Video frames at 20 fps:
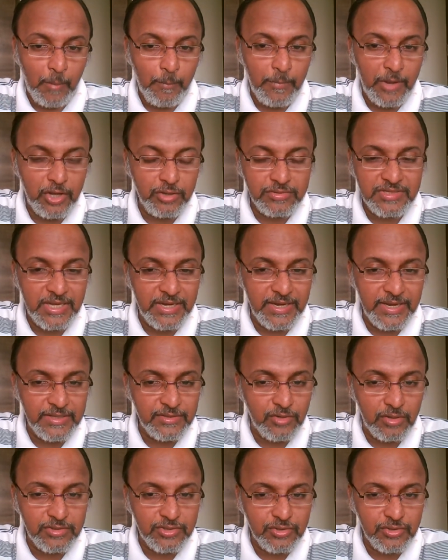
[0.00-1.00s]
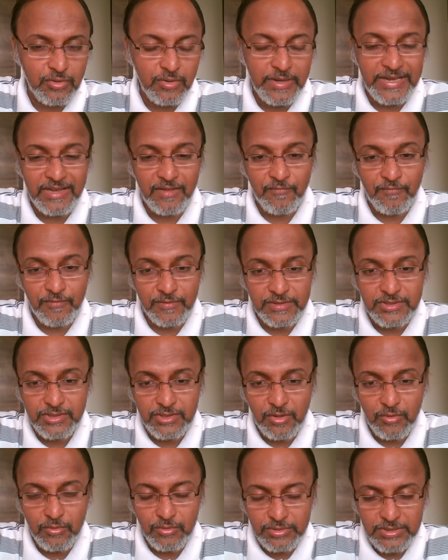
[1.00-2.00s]
because sun is also in the first
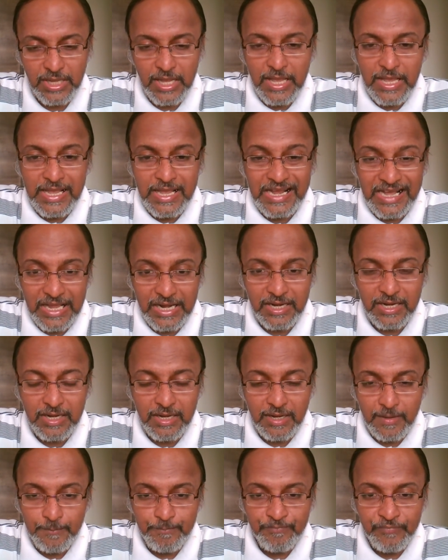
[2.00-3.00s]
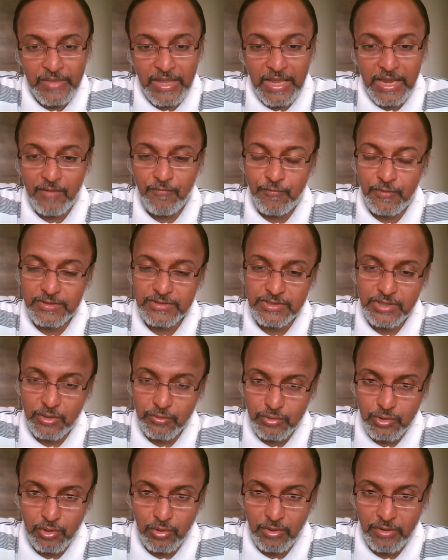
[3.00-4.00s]
house Karaka and first
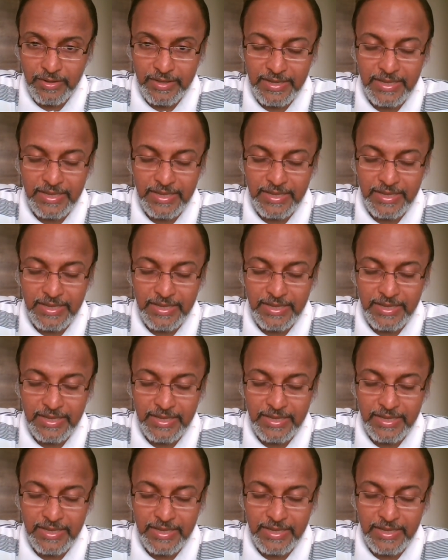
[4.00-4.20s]
house lord.